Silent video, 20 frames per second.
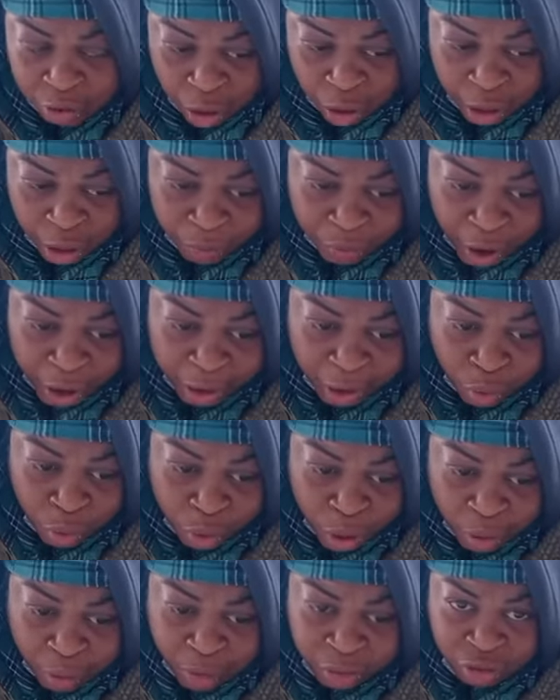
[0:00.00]
suck your father
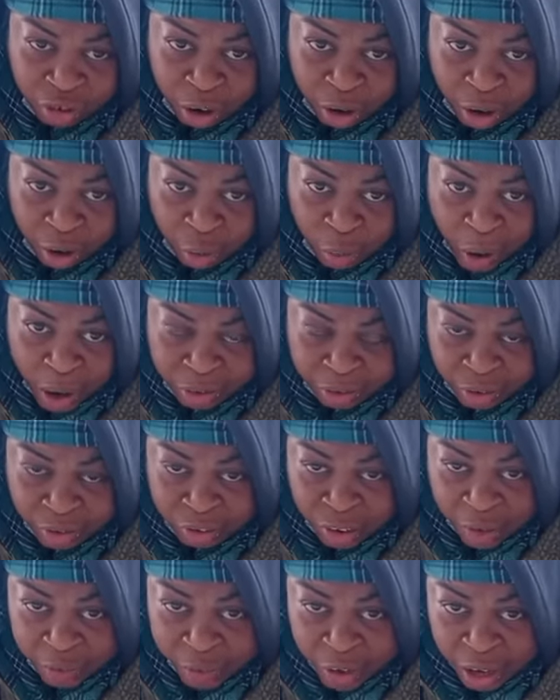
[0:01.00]
out and go sit down and quiet
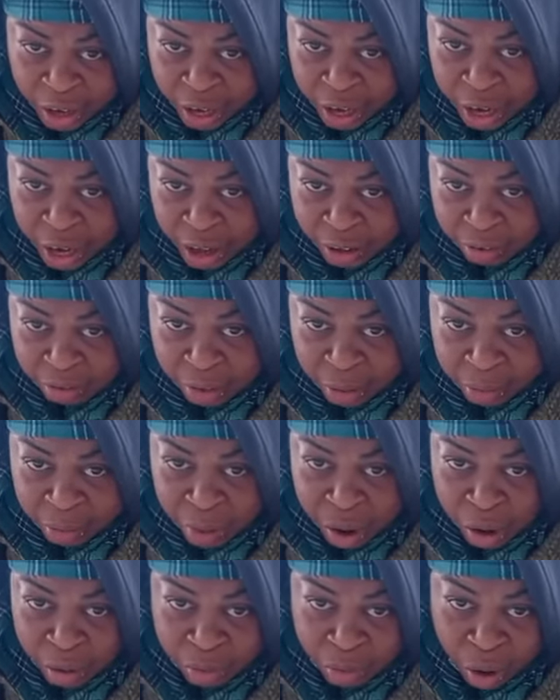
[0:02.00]
yourself. From a nasty
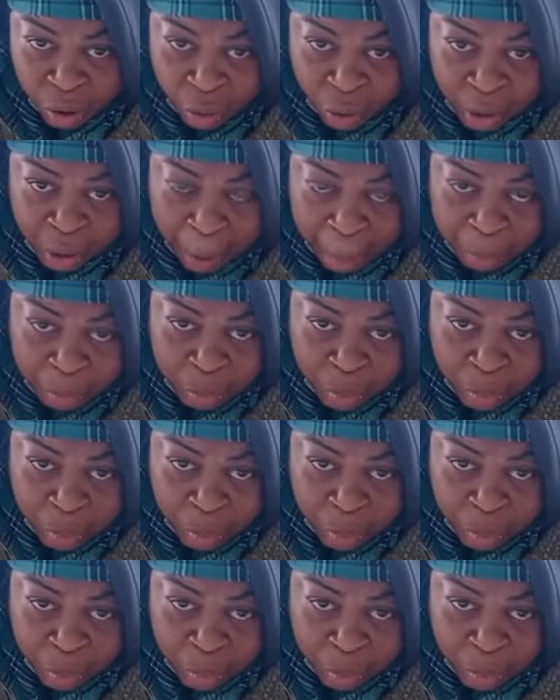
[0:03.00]
bumble hole. Yeah.